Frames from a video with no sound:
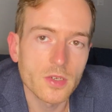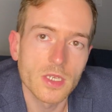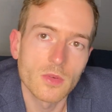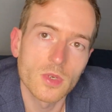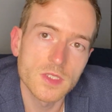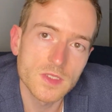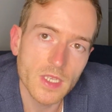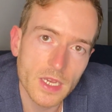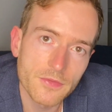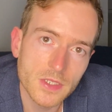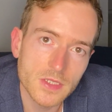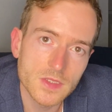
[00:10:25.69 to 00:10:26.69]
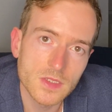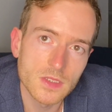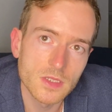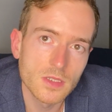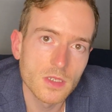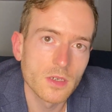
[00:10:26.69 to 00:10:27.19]
Okay, what's the
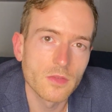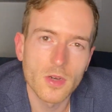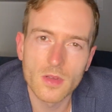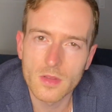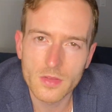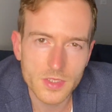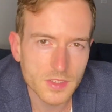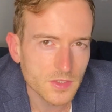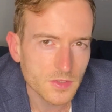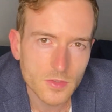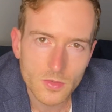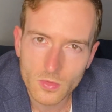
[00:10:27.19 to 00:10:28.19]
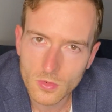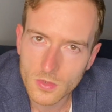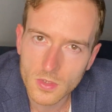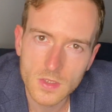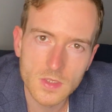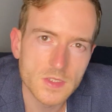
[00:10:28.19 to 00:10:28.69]
efficacy of all of these new
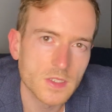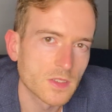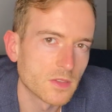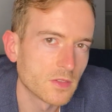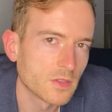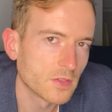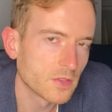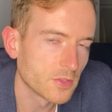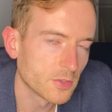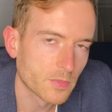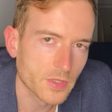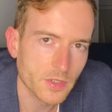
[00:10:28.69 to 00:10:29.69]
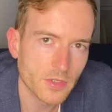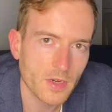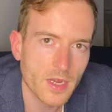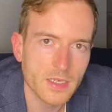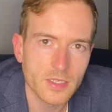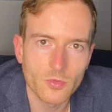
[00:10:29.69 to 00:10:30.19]
rules and new
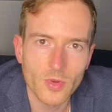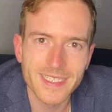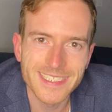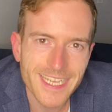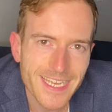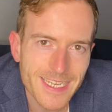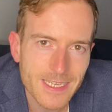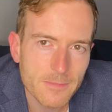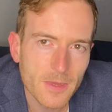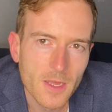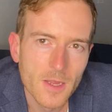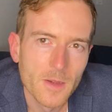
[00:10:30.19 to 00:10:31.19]
bureaucratic red tape